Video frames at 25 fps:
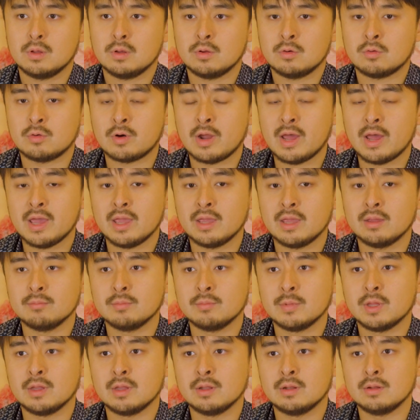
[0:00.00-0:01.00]

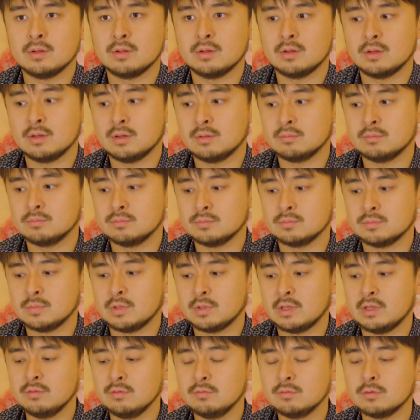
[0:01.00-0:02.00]
crime and
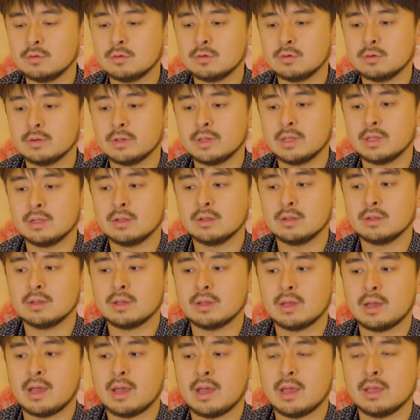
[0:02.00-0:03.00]
evil, and
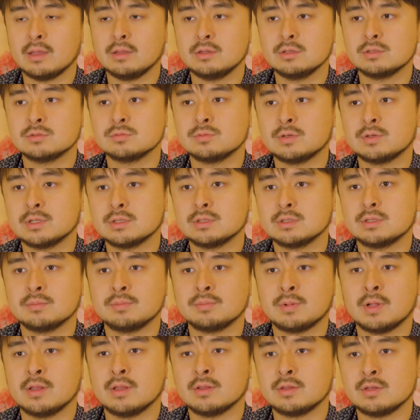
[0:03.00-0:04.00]
I just want the
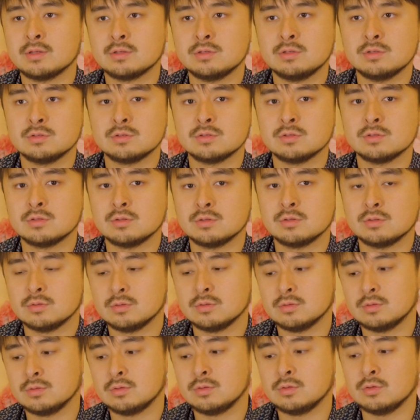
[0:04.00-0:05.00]
politicians
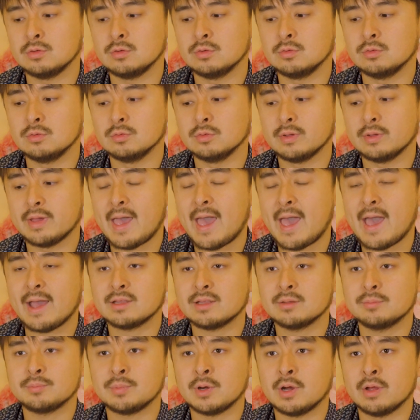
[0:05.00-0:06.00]
to
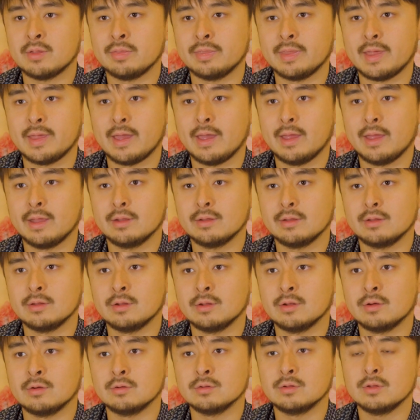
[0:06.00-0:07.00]
act upon that, you
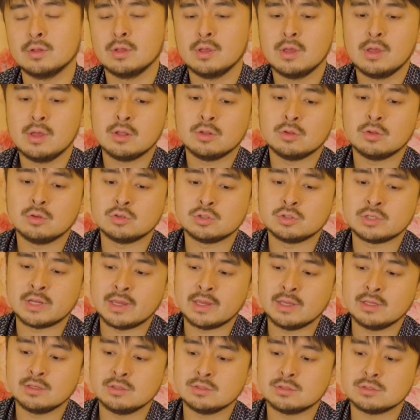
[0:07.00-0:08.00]
know, to
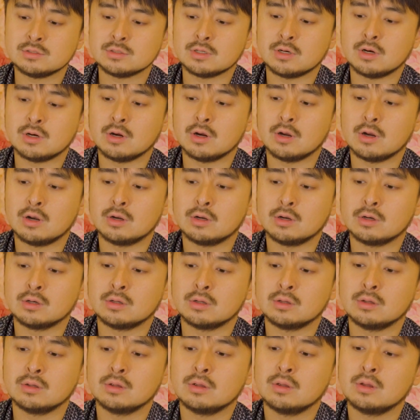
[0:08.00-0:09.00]
change our
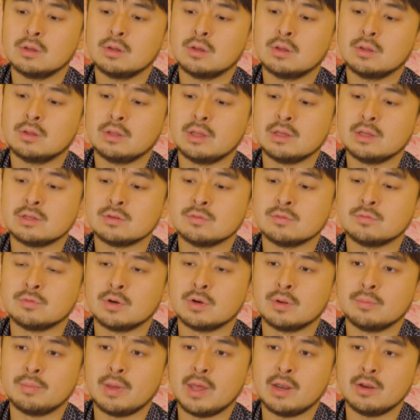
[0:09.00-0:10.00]
nation
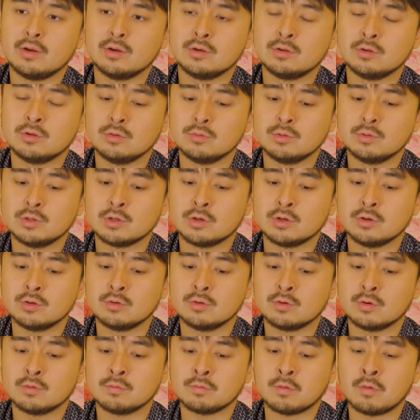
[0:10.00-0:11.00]
for the better, to return
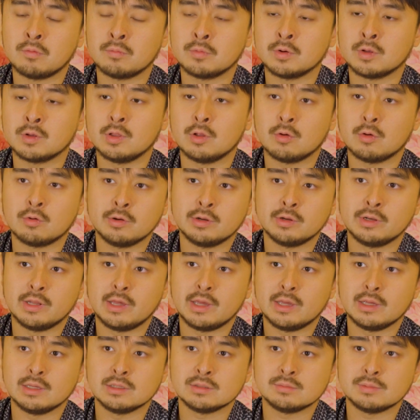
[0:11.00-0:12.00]
to our former glory
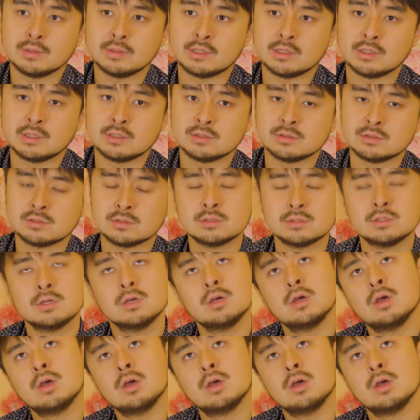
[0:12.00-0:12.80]
days, because